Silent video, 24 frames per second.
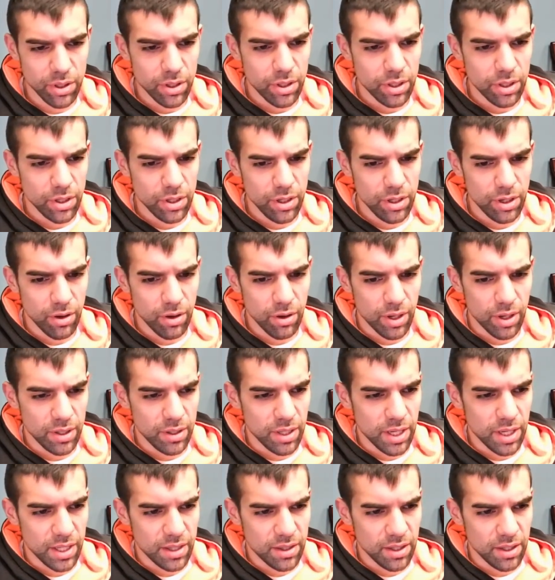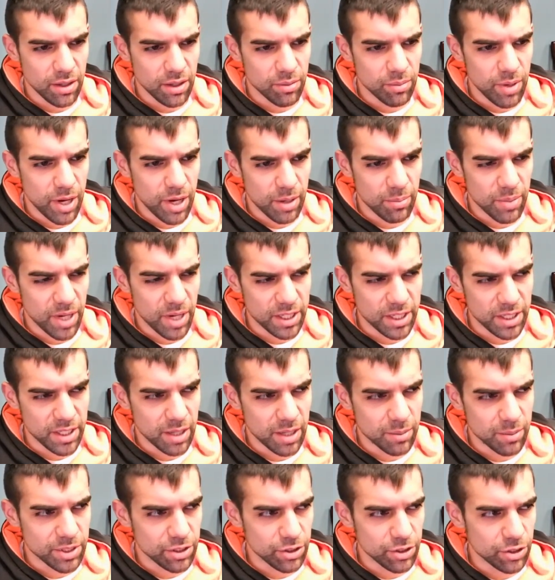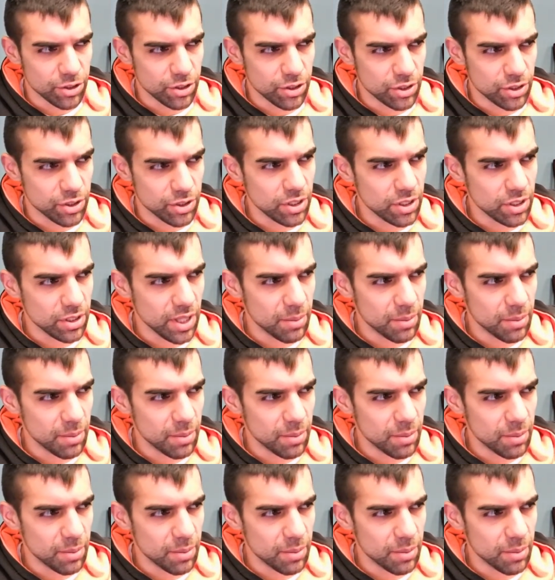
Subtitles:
I think my body composition is good.